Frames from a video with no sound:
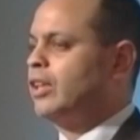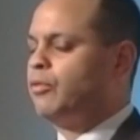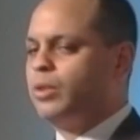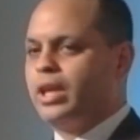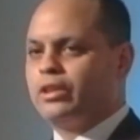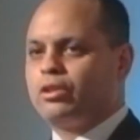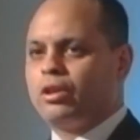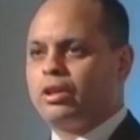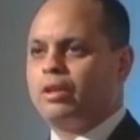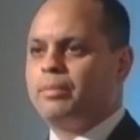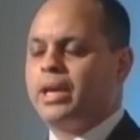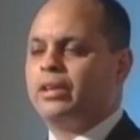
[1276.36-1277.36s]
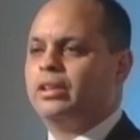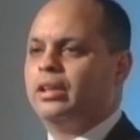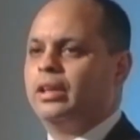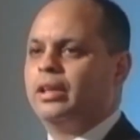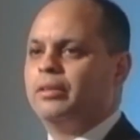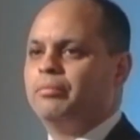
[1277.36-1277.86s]
if we're not talking about
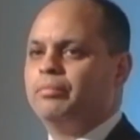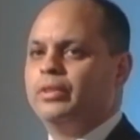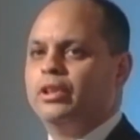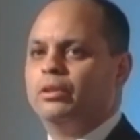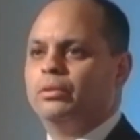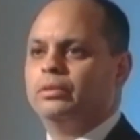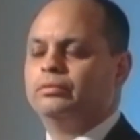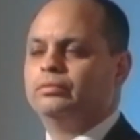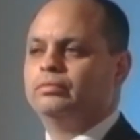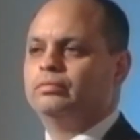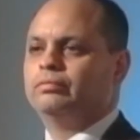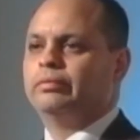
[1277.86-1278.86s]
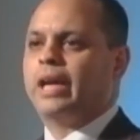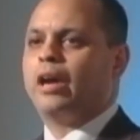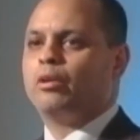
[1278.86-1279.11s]
how